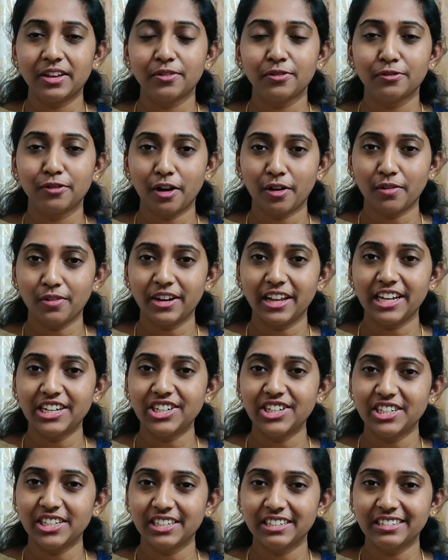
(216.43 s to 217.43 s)

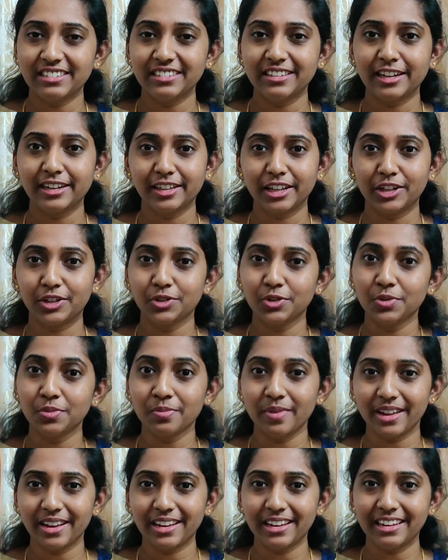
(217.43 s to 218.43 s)
foundation that the two
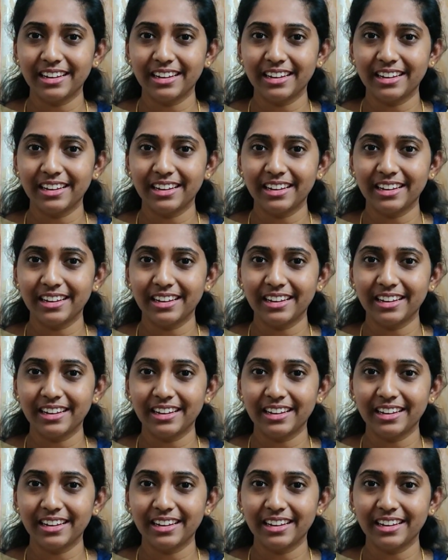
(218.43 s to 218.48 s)
men